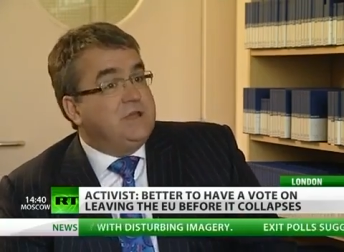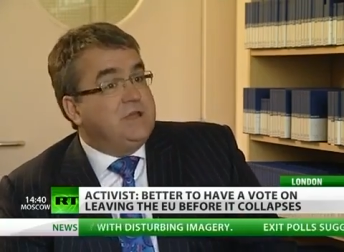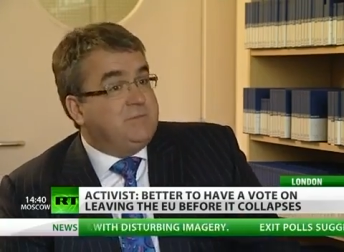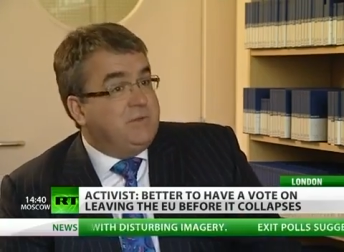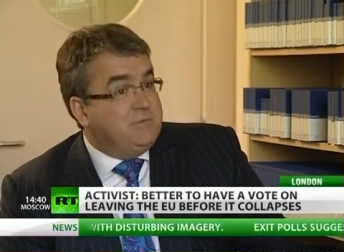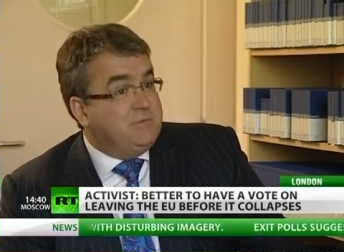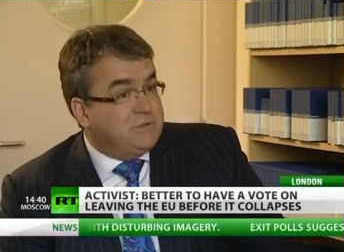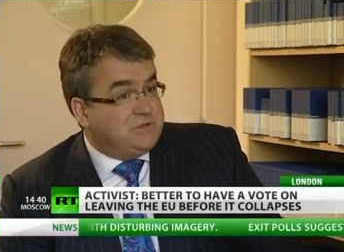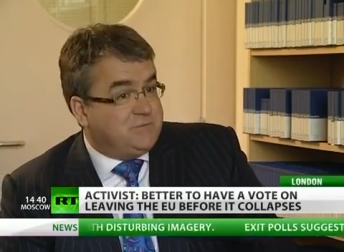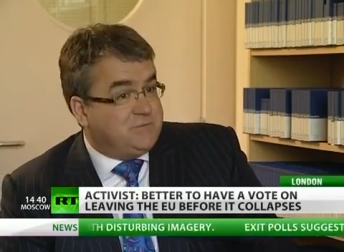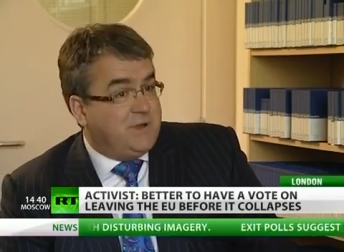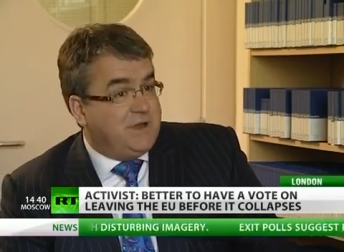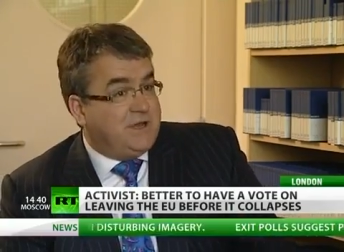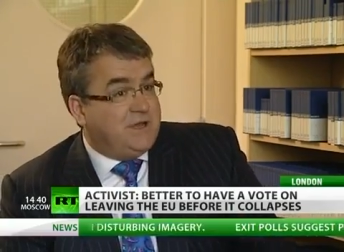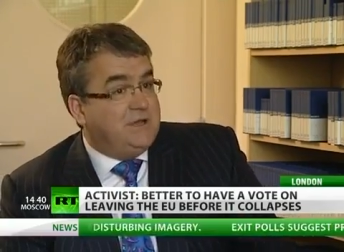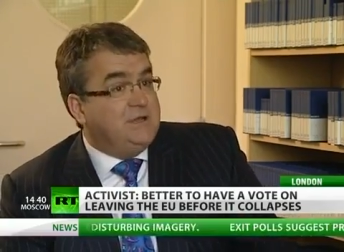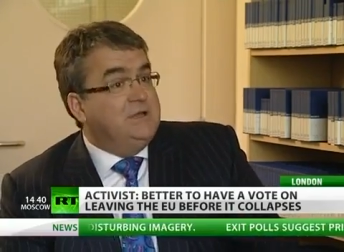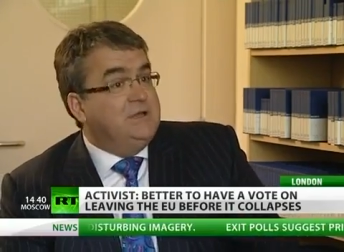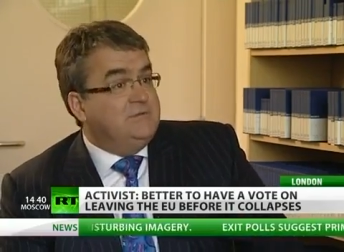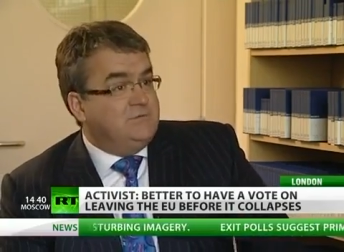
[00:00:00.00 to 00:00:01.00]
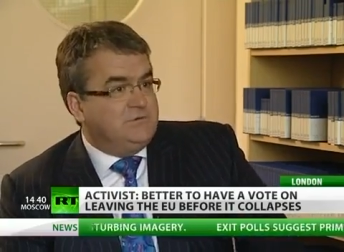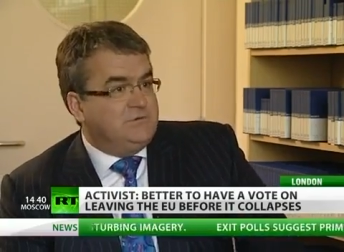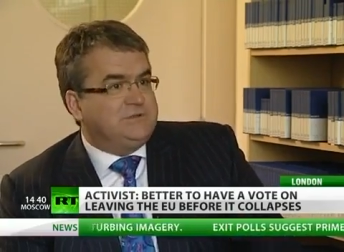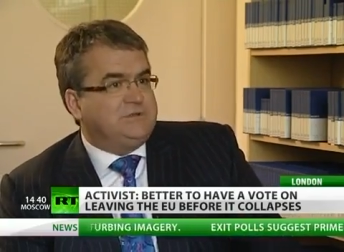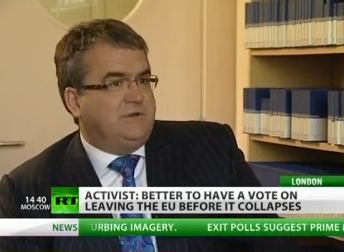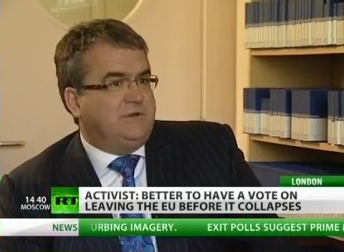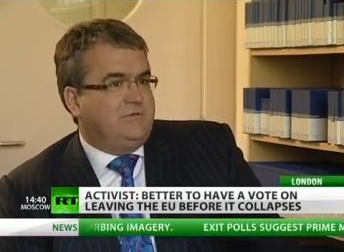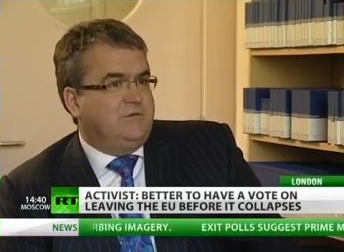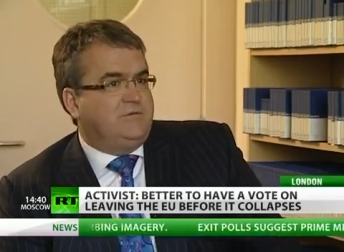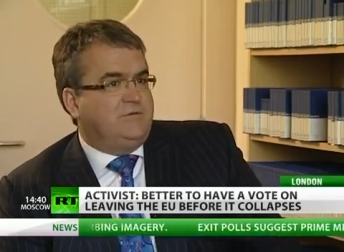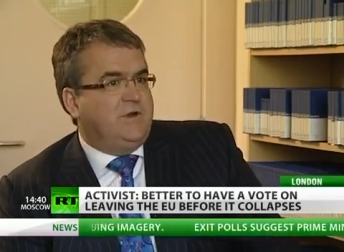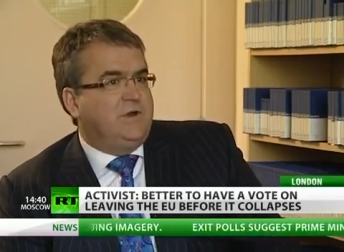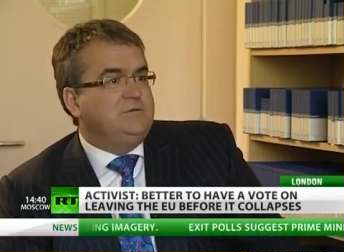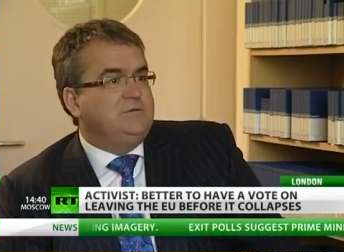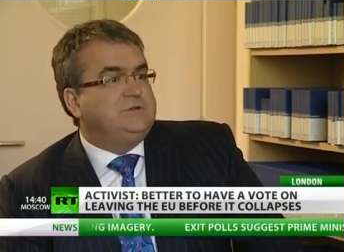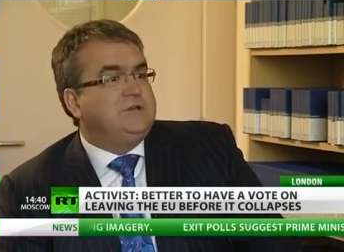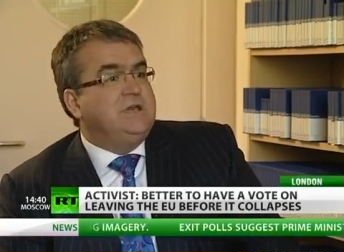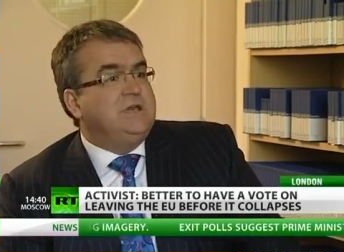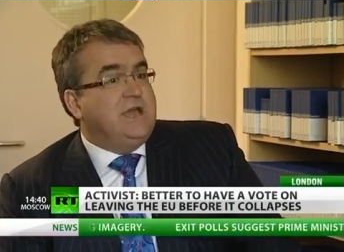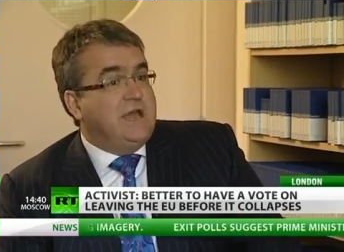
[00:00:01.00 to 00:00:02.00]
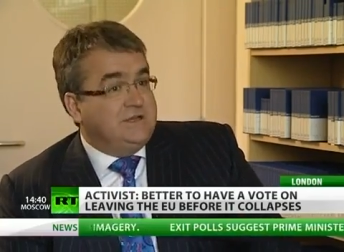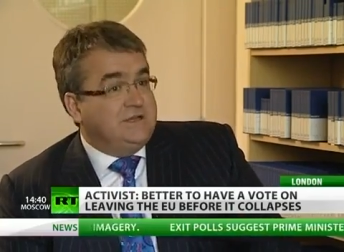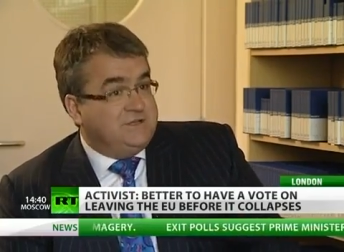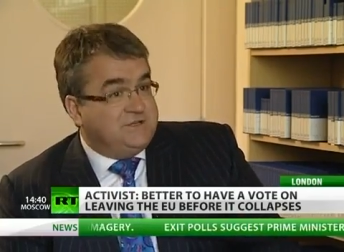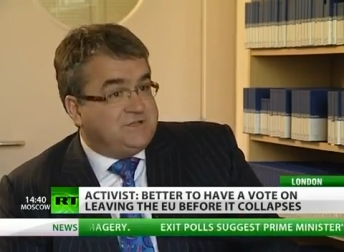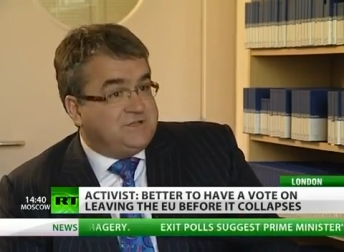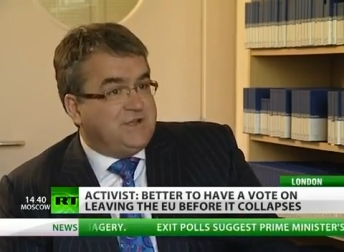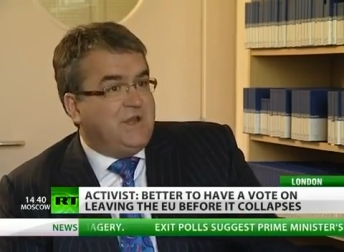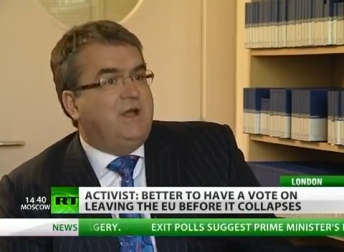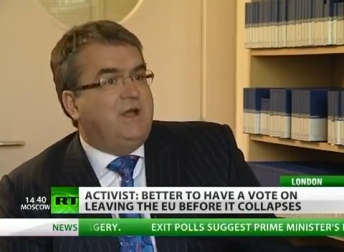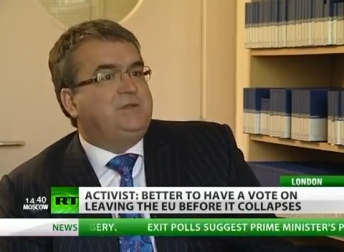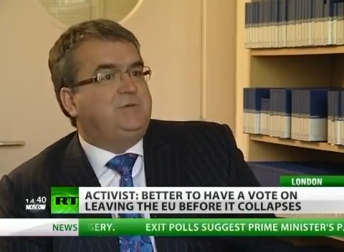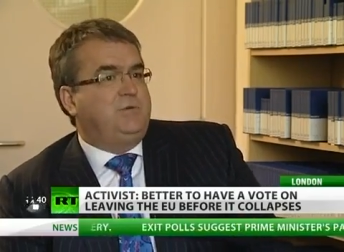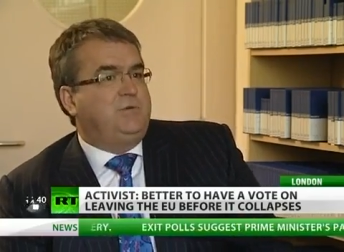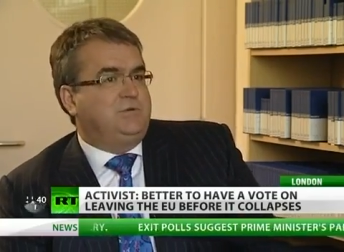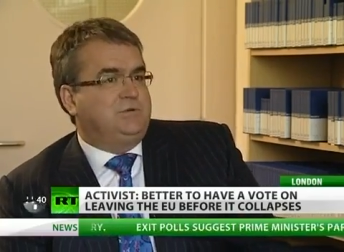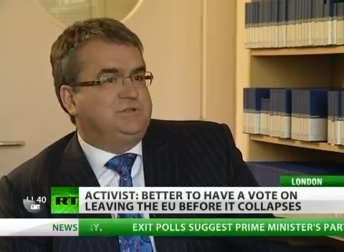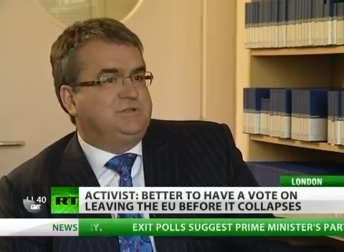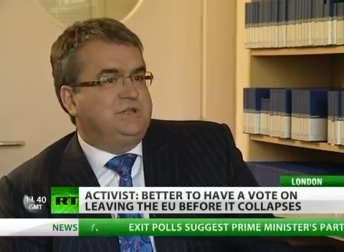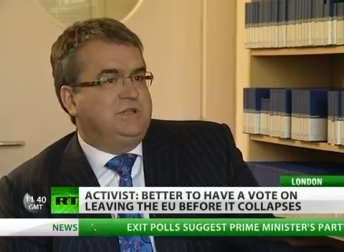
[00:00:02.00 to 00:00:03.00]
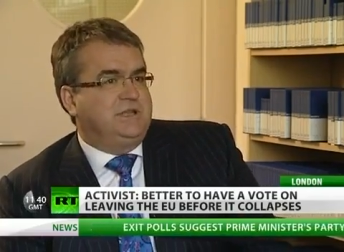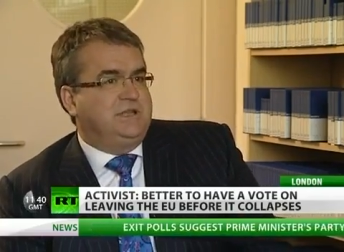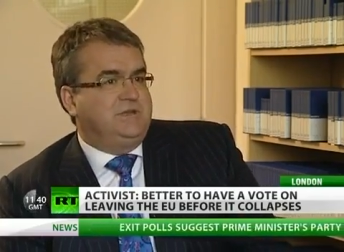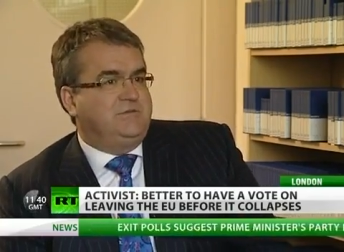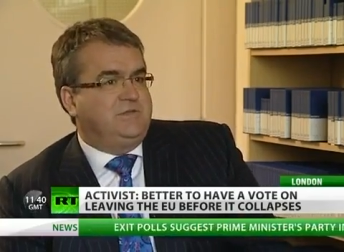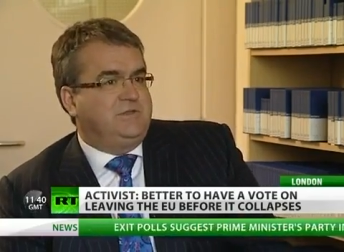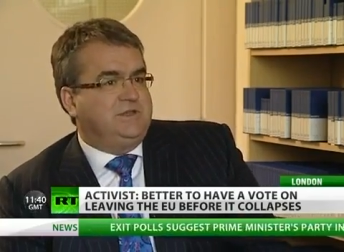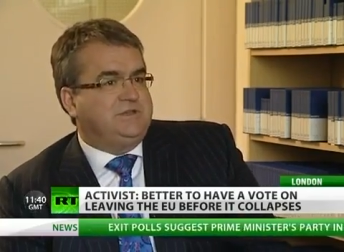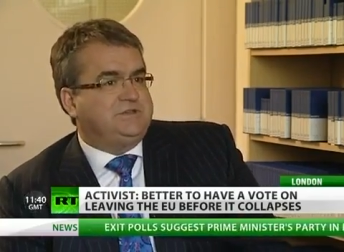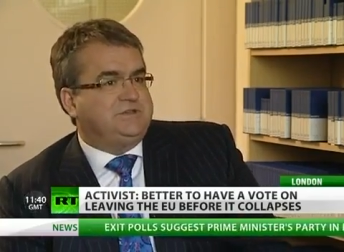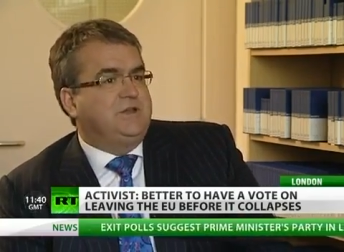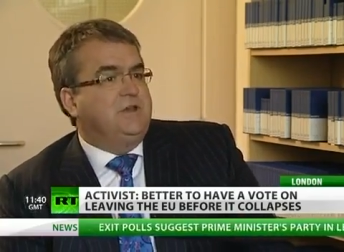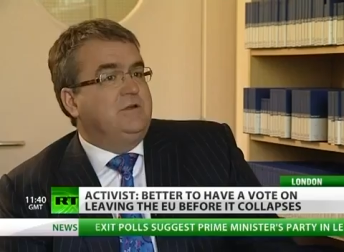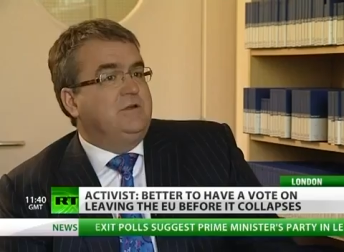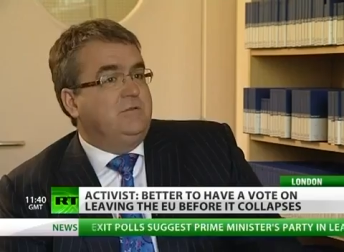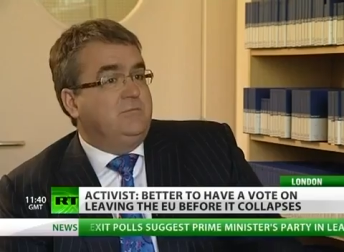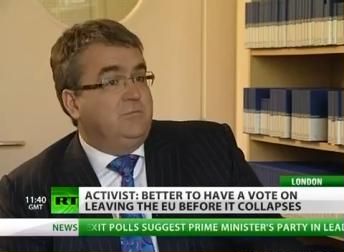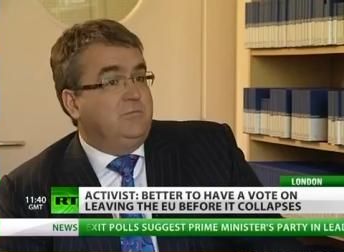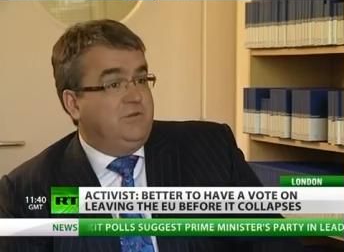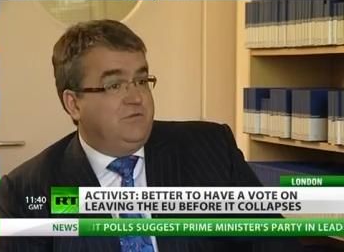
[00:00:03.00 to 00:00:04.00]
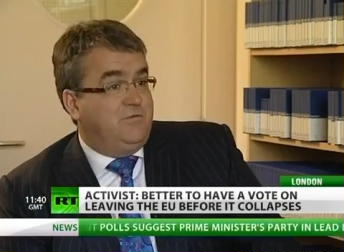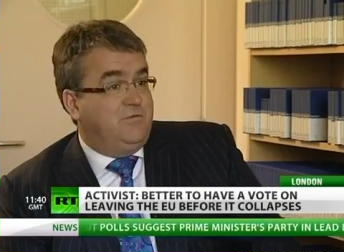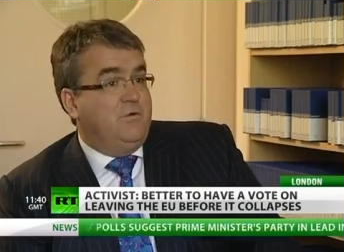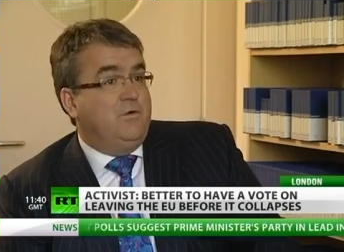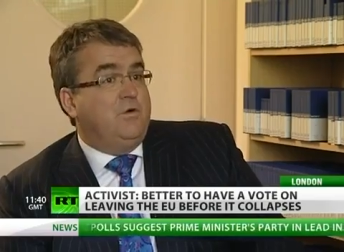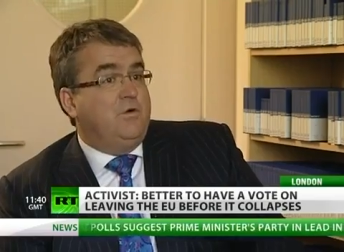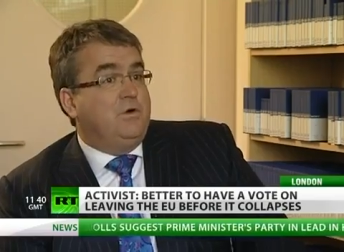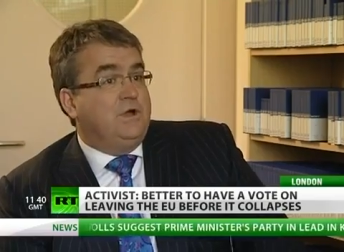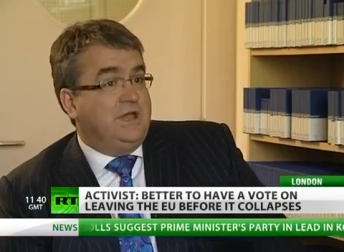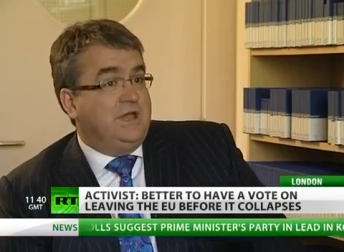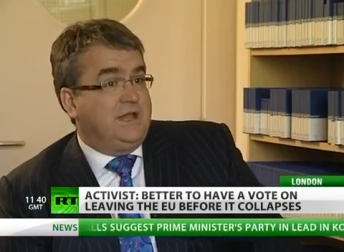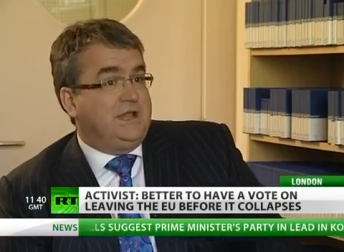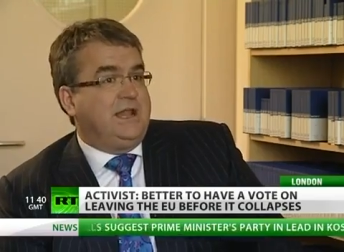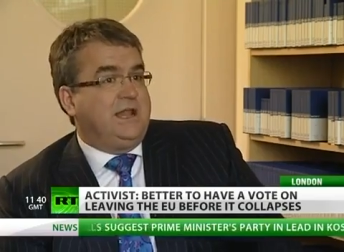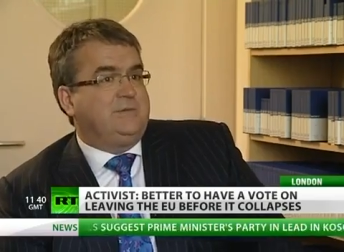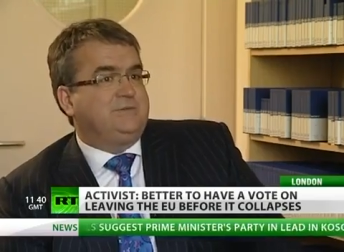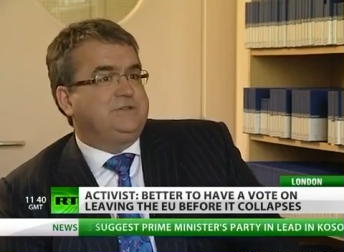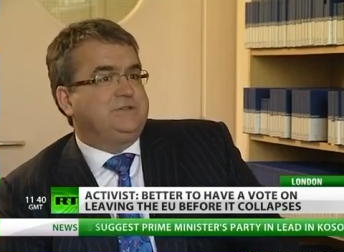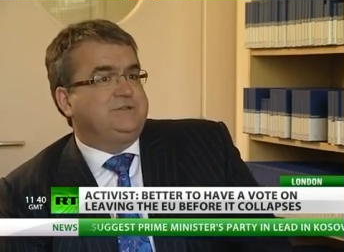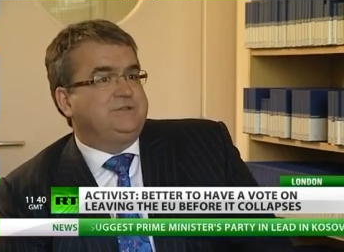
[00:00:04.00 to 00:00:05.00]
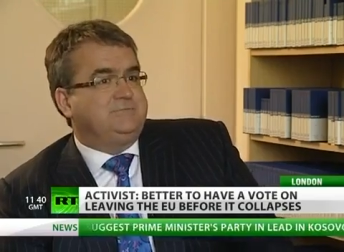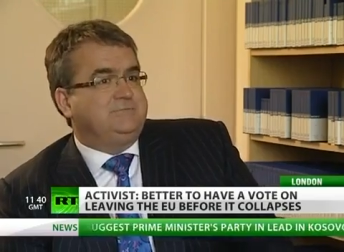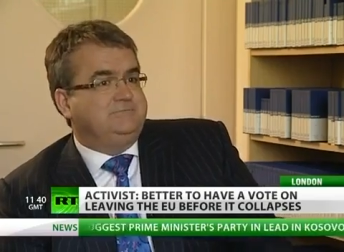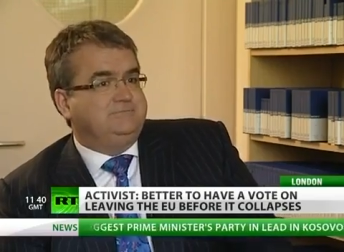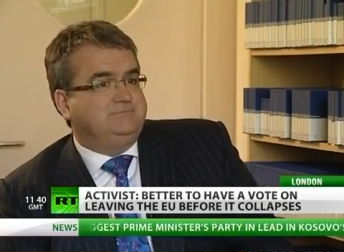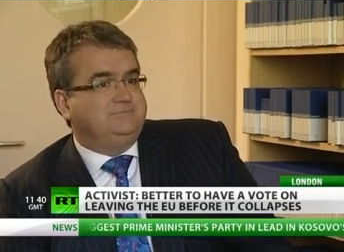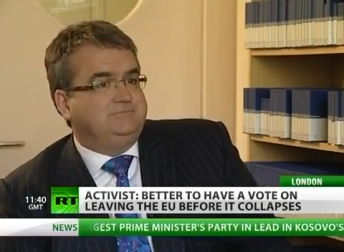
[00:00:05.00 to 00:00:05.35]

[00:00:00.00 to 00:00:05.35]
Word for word: It'd be much better for us to have a vote and decide we want to leave this before it collapses